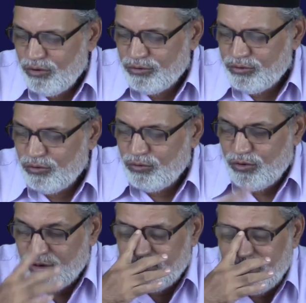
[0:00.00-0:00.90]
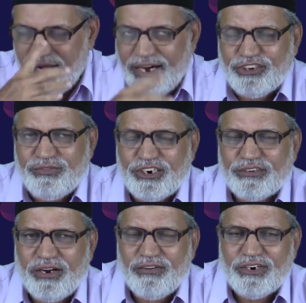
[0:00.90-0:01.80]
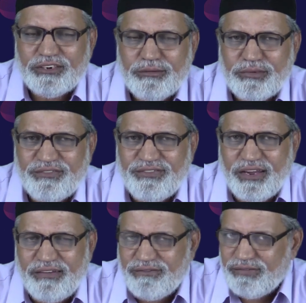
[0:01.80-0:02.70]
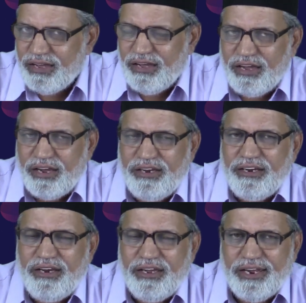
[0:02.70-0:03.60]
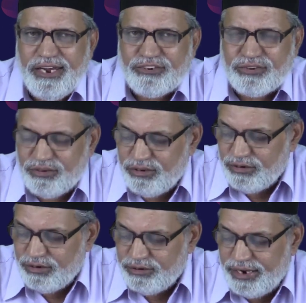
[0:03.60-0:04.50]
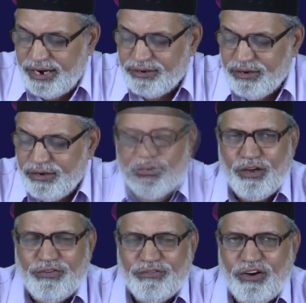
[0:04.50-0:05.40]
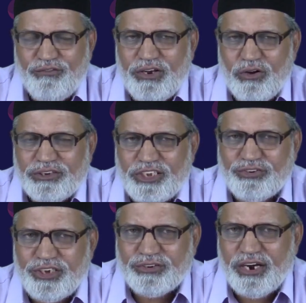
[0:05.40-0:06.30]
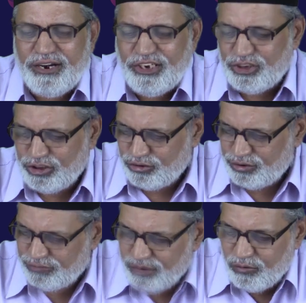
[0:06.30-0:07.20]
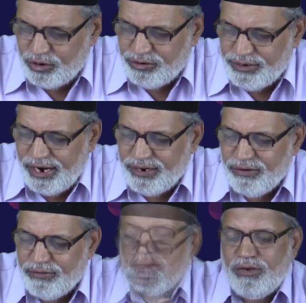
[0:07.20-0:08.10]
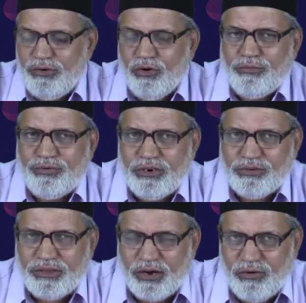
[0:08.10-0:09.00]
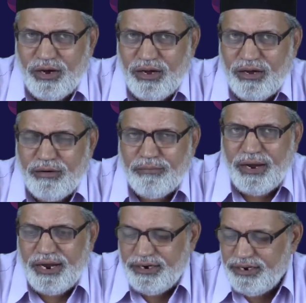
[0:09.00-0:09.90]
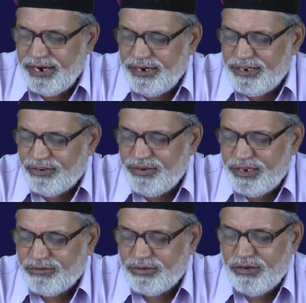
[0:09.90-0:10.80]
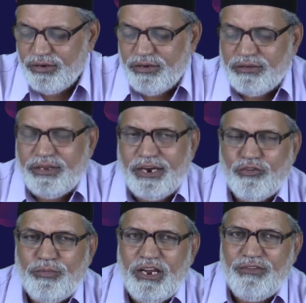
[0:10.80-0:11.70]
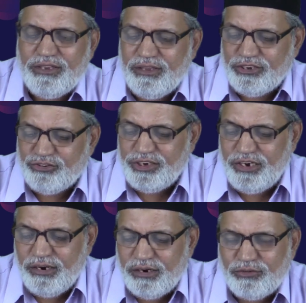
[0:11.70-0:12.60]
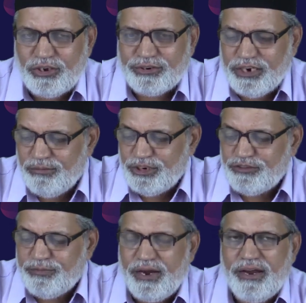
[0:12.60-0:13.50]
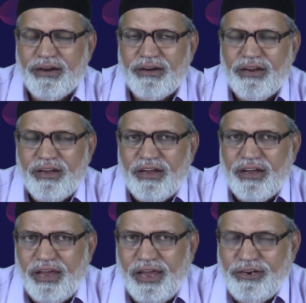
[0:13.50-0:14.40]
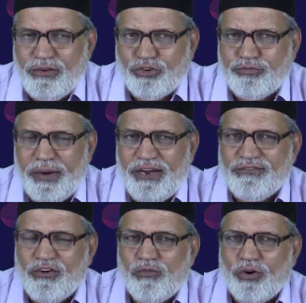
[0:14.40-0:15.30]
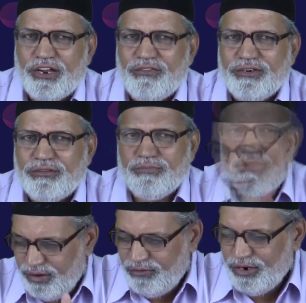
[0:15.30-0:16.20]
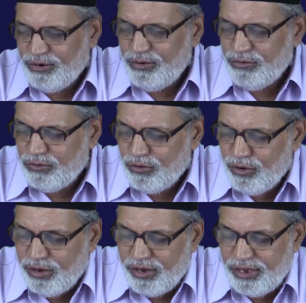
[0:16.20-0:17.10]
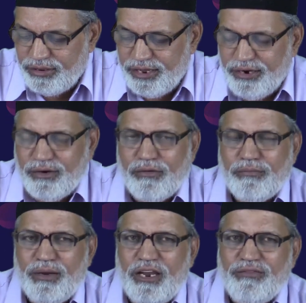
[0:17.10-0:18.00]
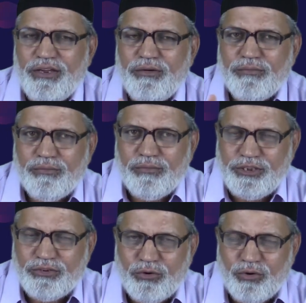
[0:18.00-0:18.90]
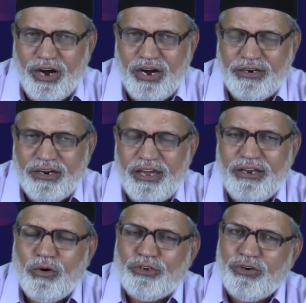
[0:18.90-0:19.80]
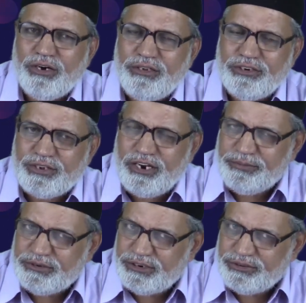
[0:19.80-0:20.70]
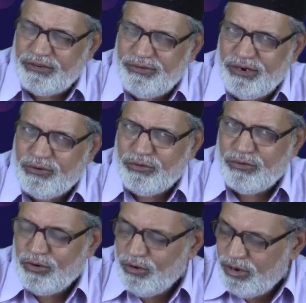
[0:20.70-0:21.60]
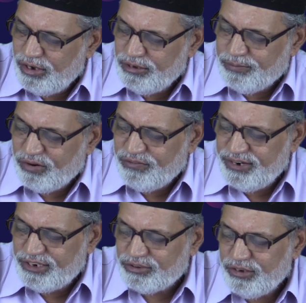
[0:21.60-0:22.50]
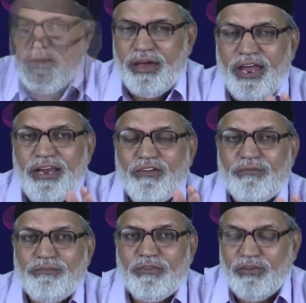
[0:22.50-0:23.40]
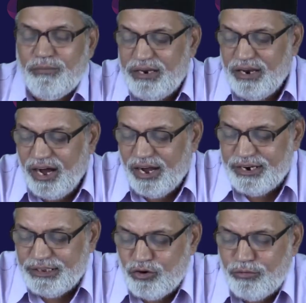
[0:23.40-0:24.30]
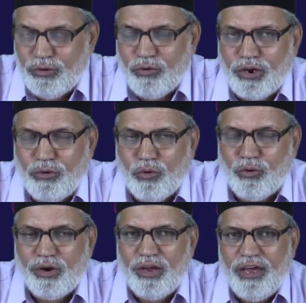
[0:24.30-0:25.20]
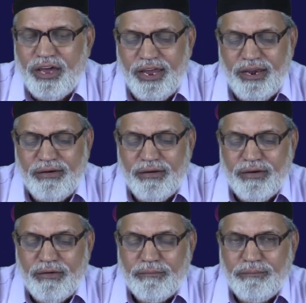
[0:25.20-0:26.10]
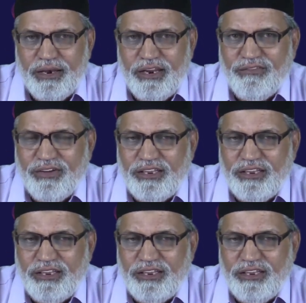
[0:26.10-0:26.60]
So the last verse, verse number 5, it indicates that if you fulfill all these 6 conditions, what is that? You observe taqwa, piety, righteousness, that you believe in the unseen, the established prayer, and you spend from whatever given to you, and then believe in this Quran and also other scriptures revealed to other prophets, and wabil akhirati hum yuqinun, and believe